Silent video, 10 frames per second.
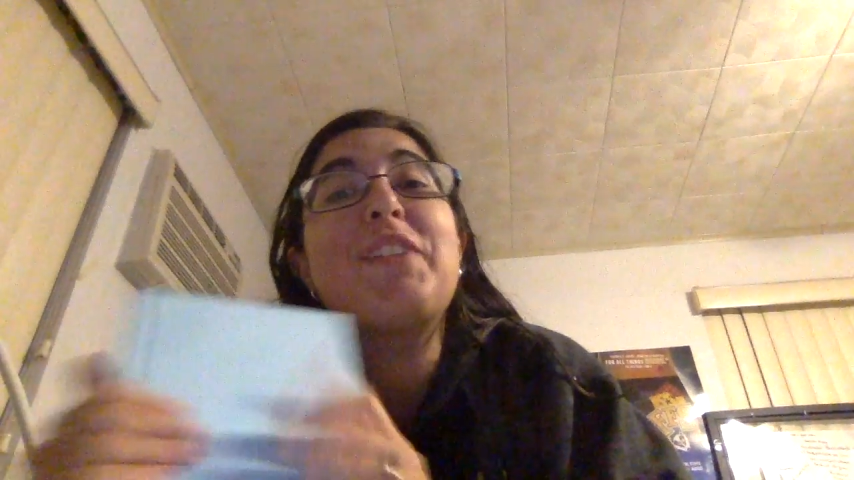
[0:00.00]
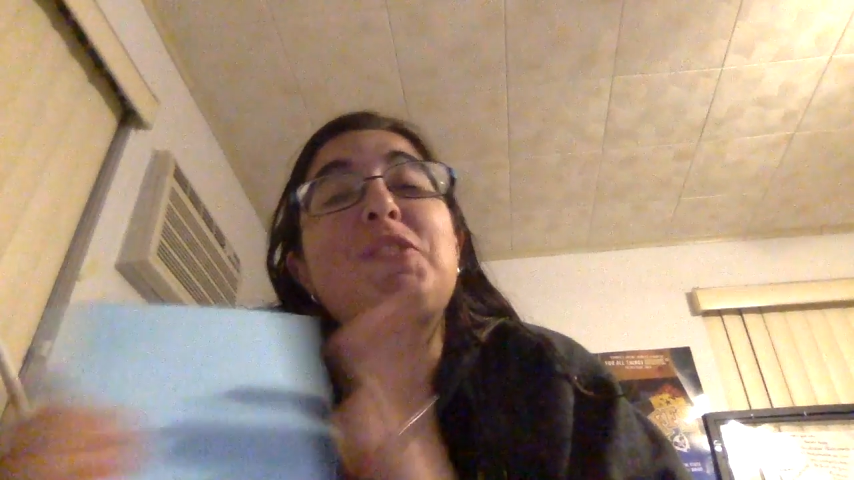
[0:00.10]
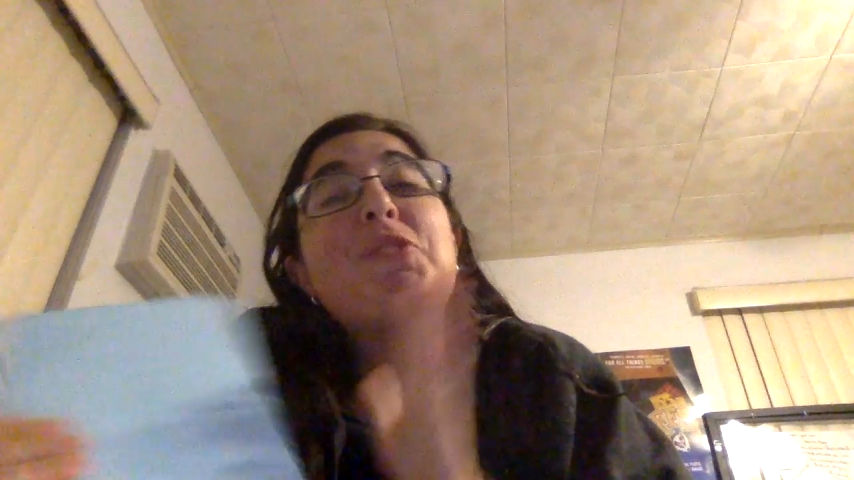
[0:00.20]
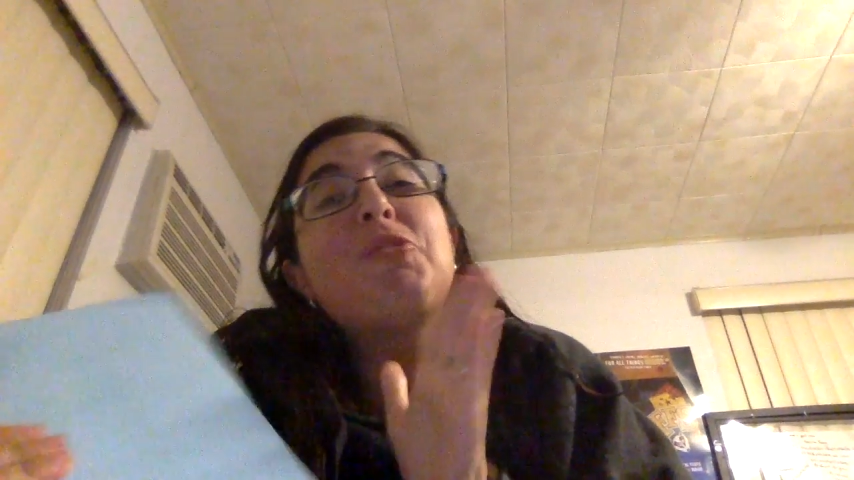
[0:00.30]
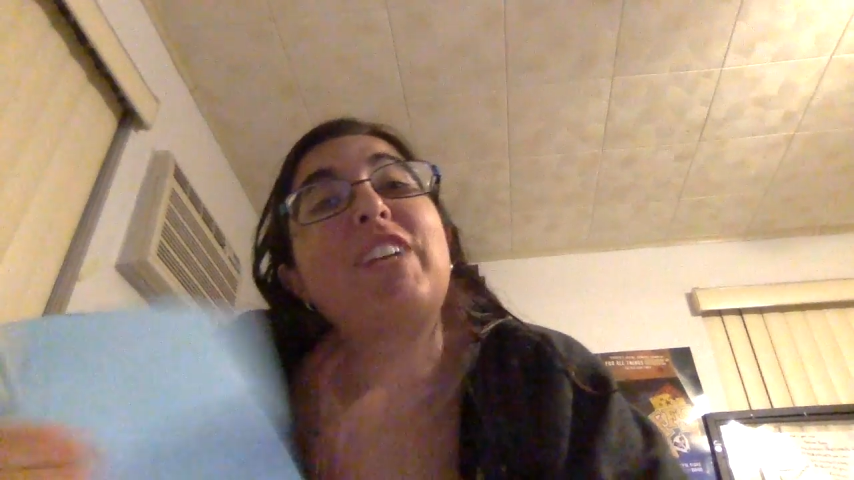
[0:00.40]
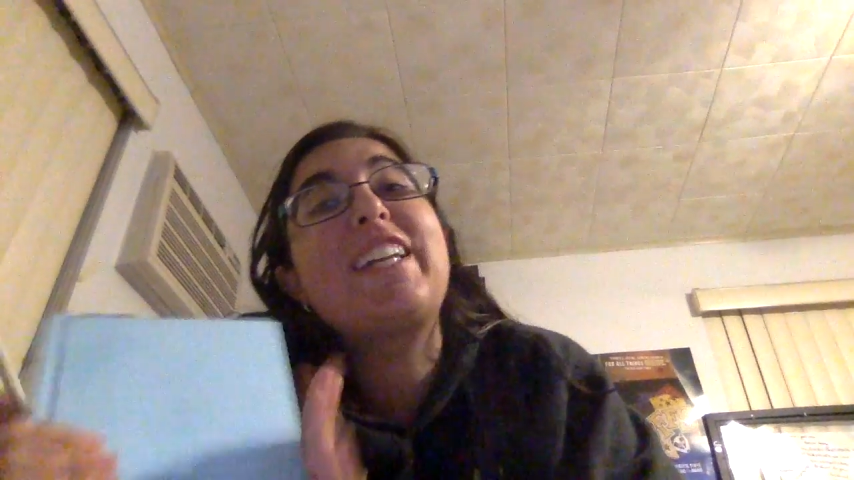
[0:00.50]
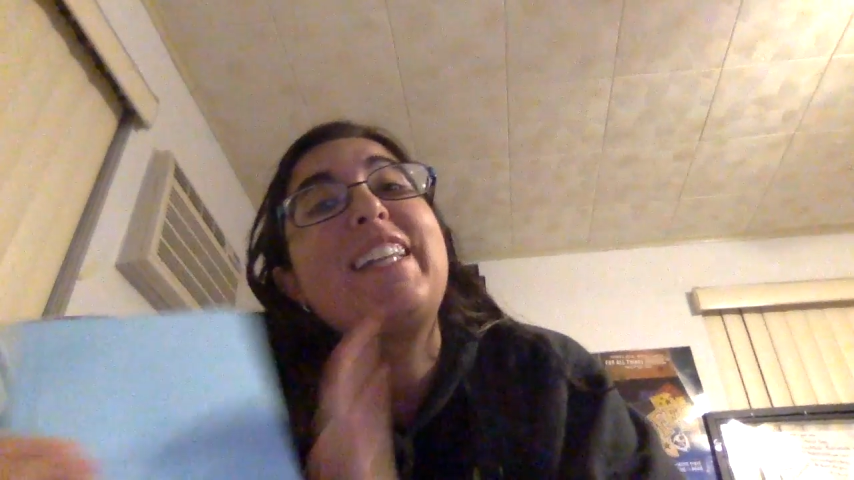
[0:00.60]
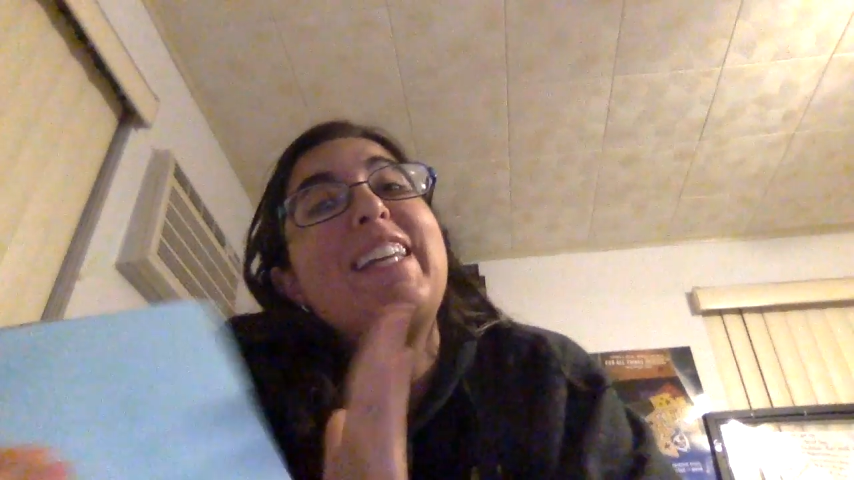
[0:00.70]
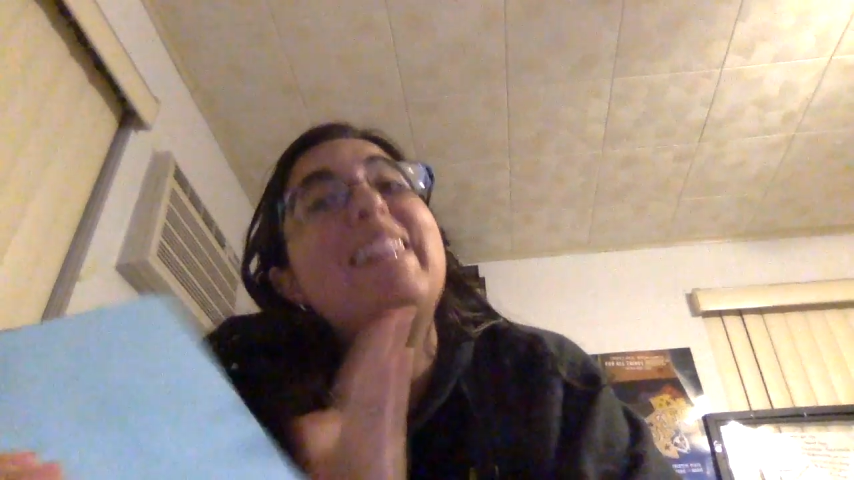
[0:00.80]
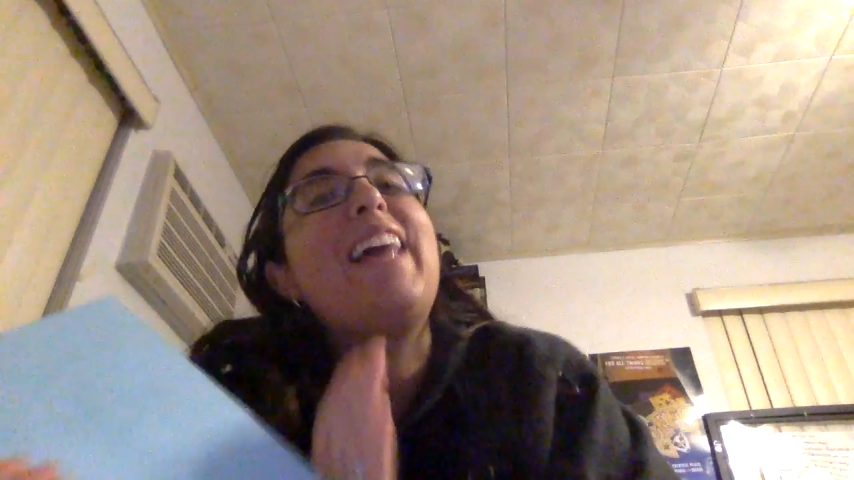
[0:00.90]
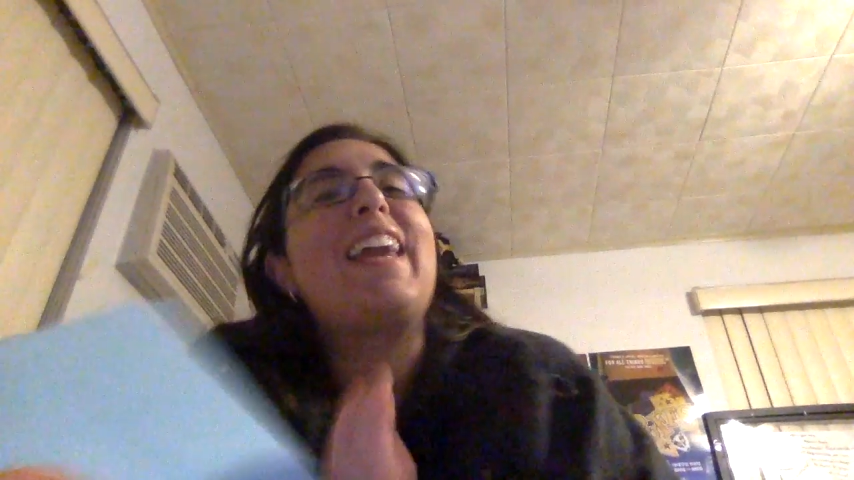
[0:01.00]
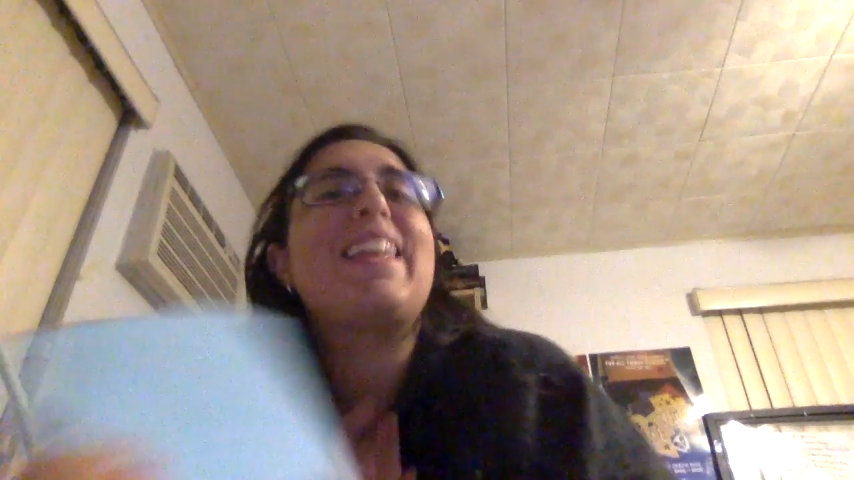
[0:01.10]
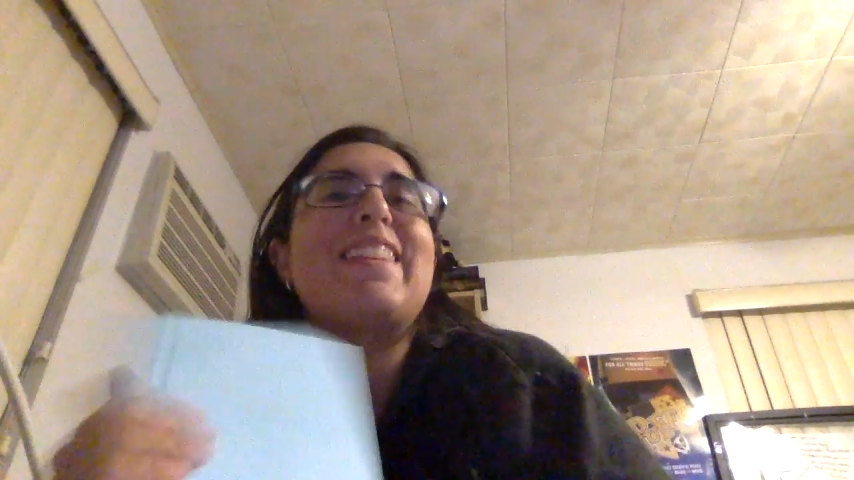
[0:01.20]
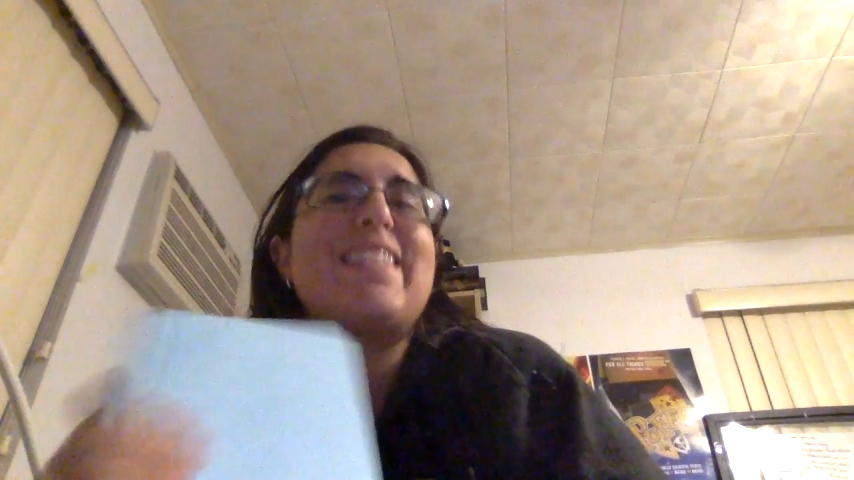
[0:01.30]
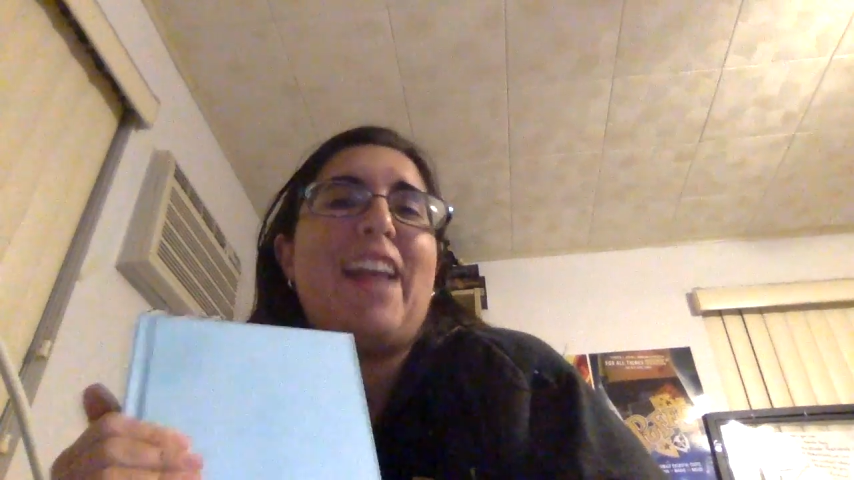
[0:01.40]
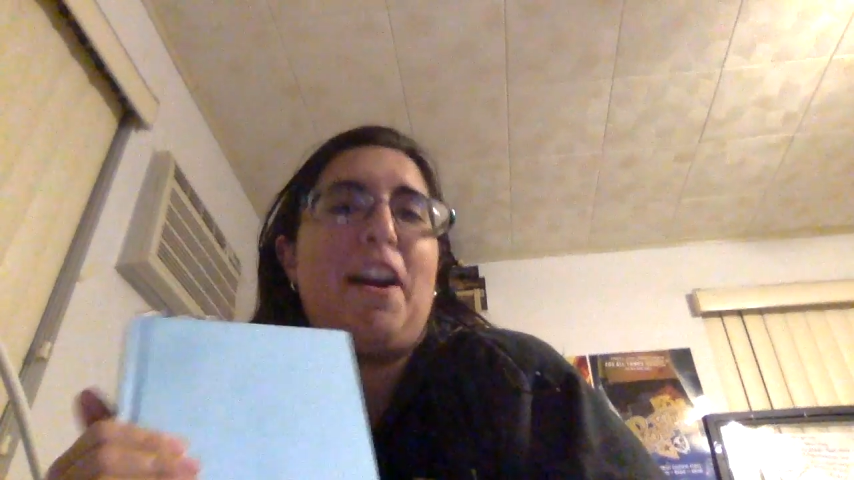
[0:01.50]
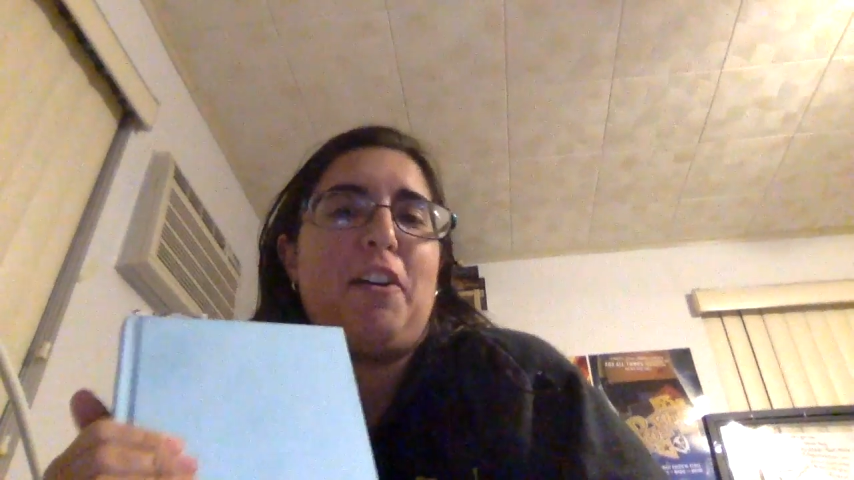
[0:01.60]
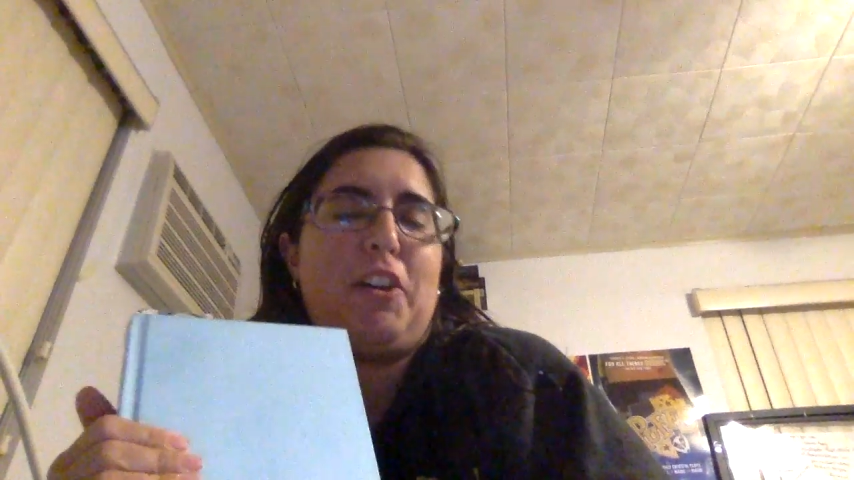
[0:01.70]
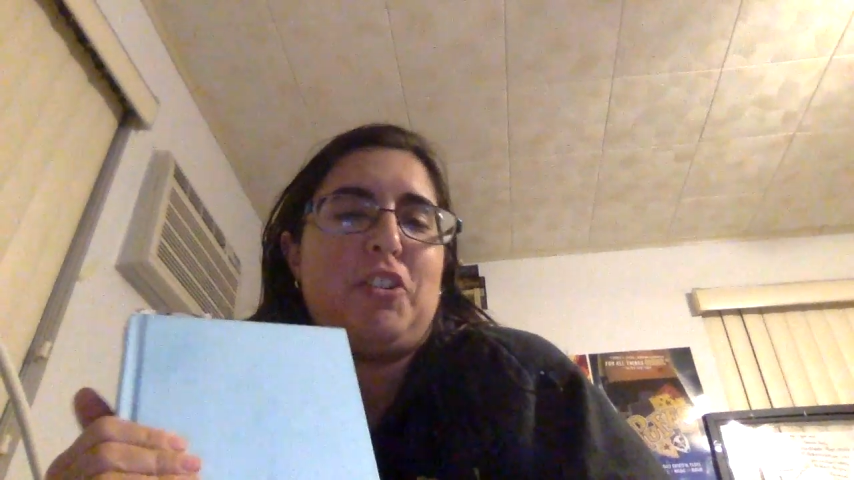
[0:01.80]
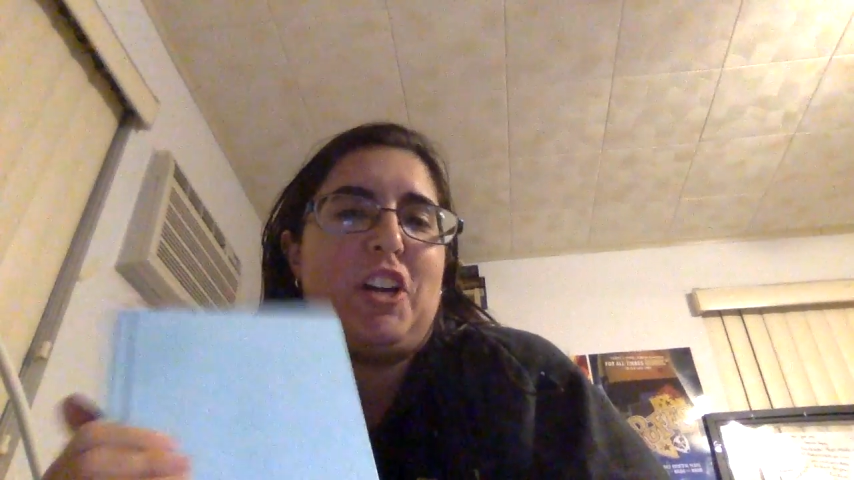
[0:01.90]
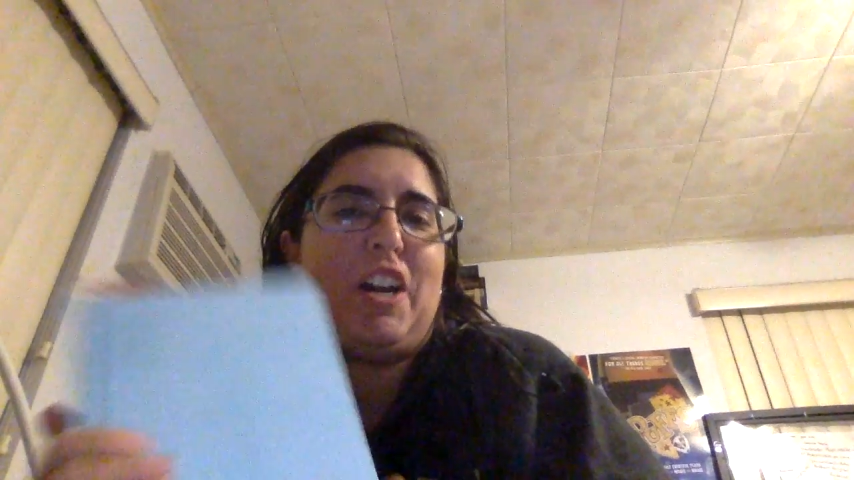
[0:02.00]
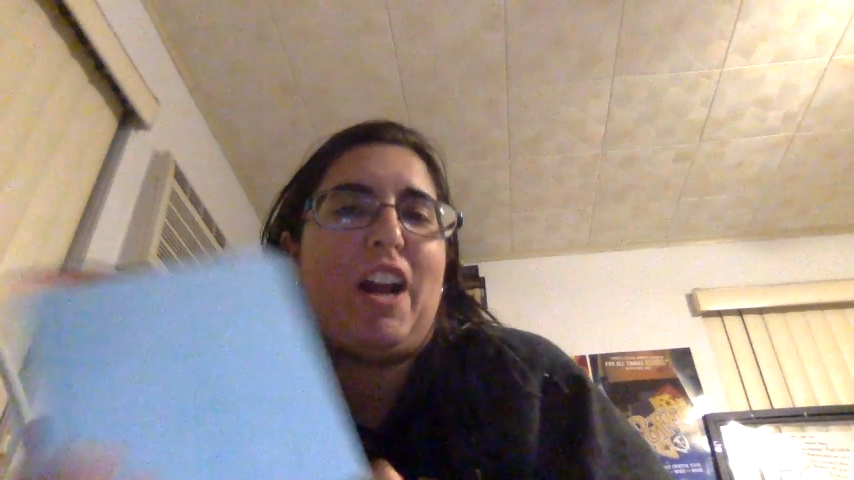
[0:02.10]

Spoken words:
to really like this character.